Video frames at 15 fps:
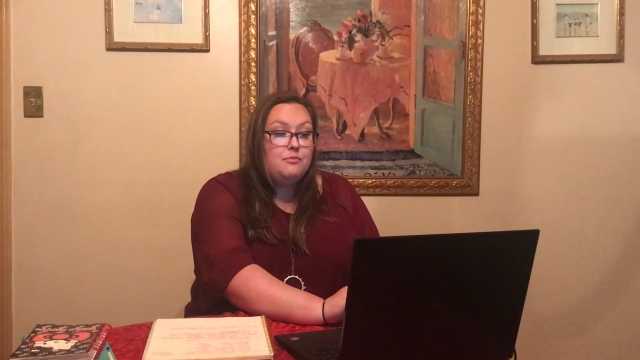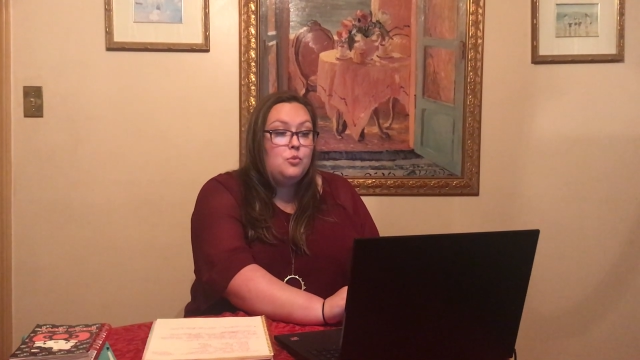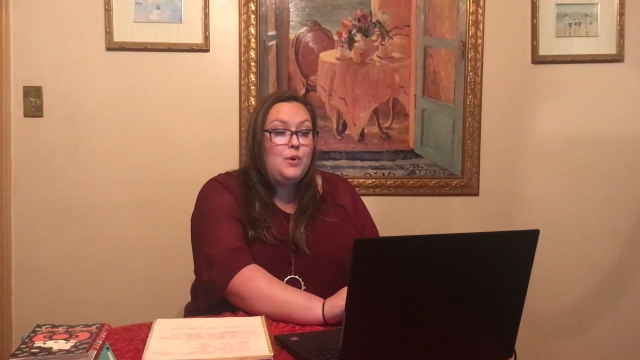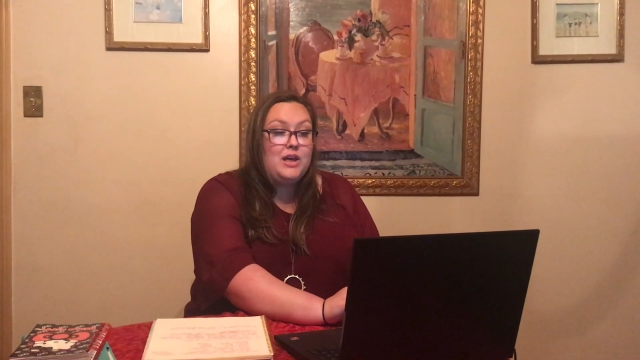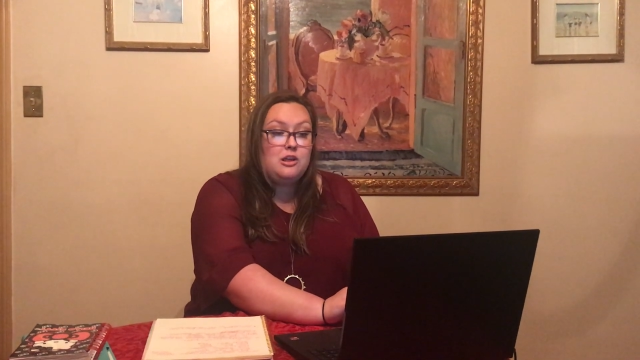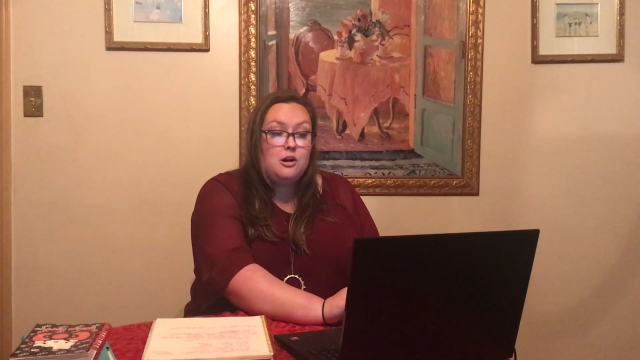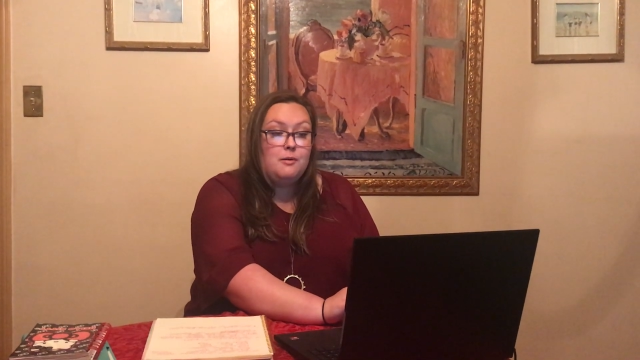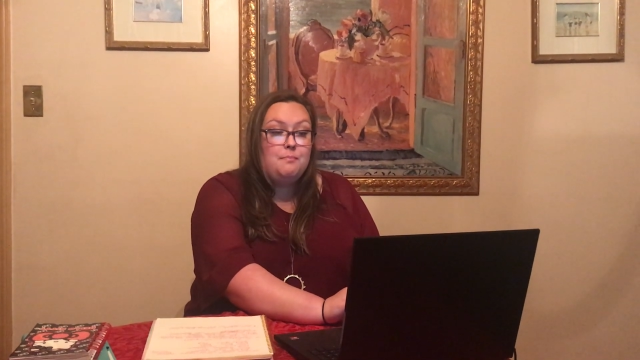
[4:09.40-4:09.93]

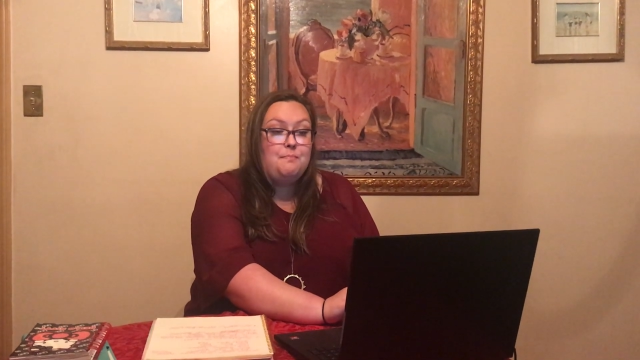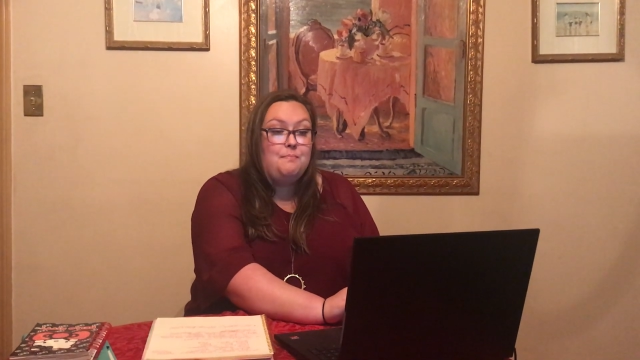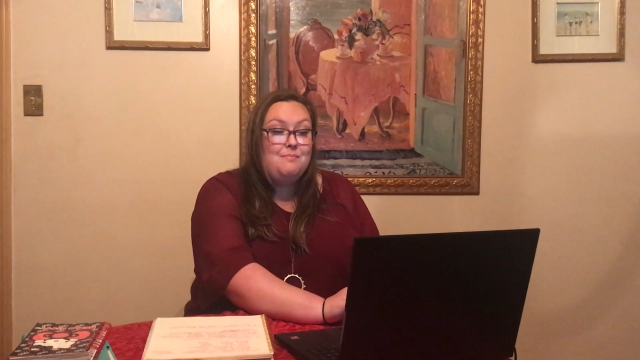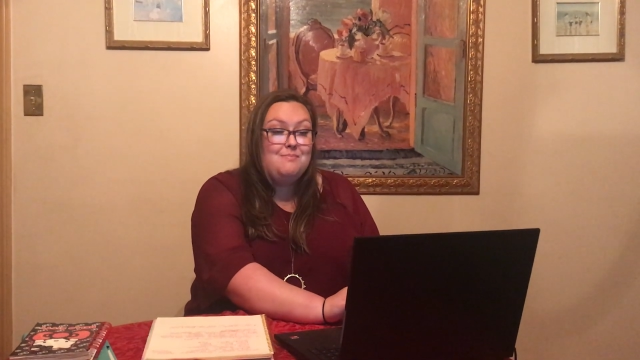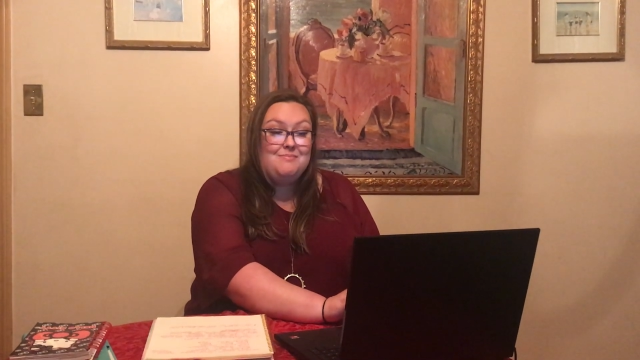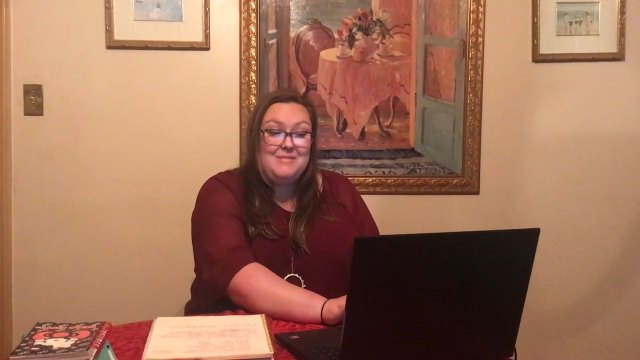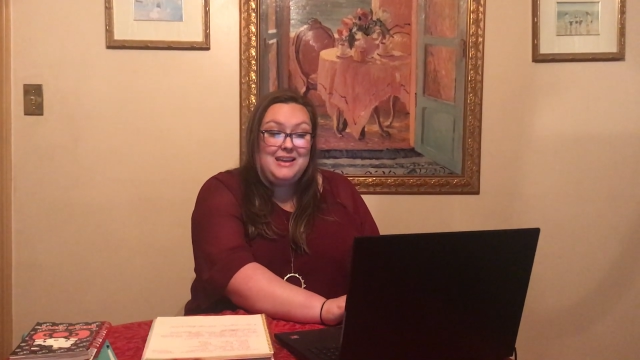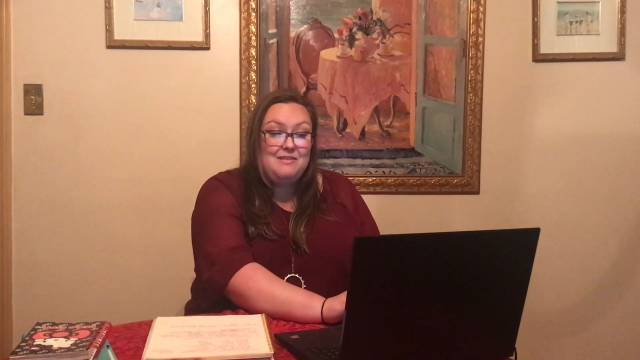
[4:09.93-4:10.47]
with her,
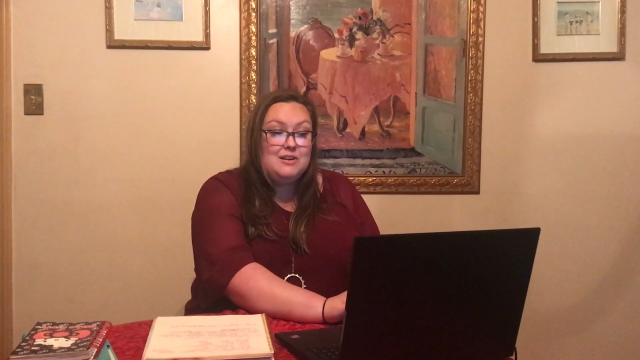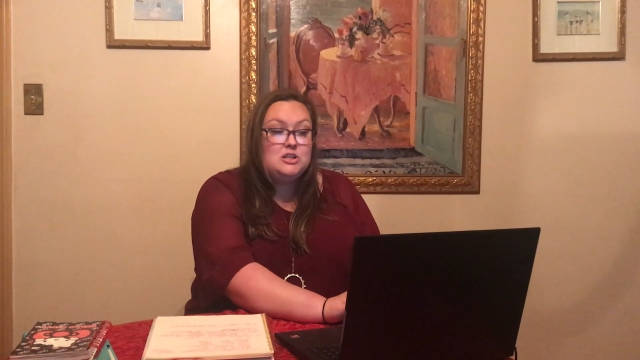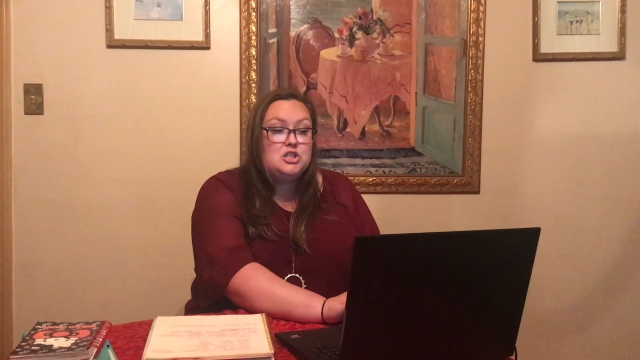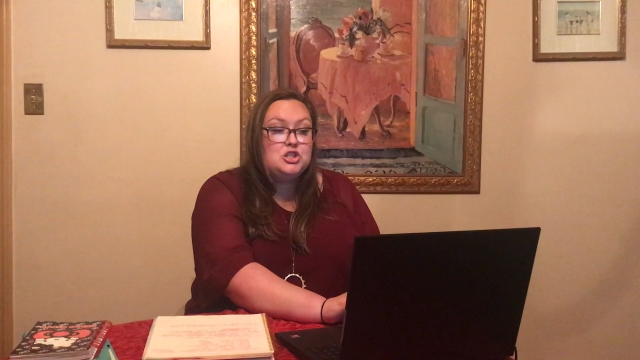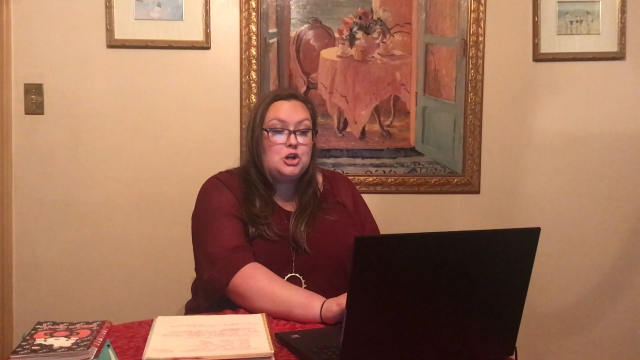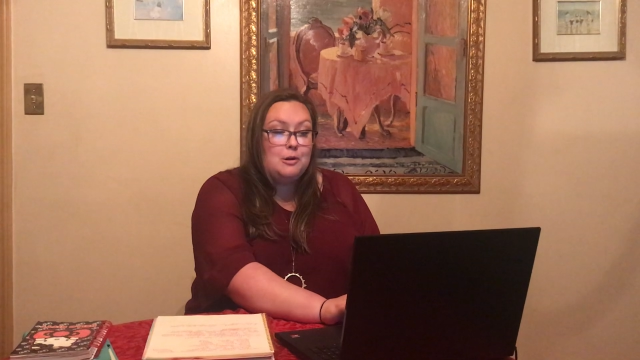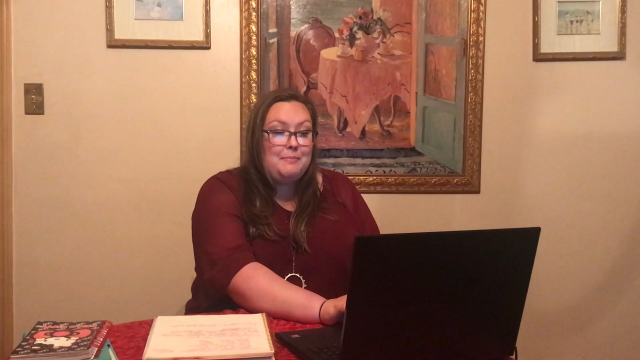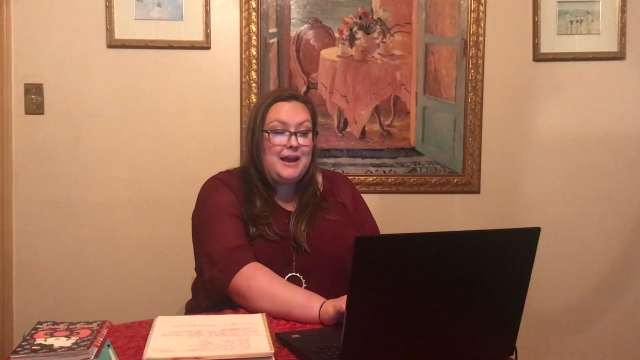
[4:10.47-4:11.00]
even just her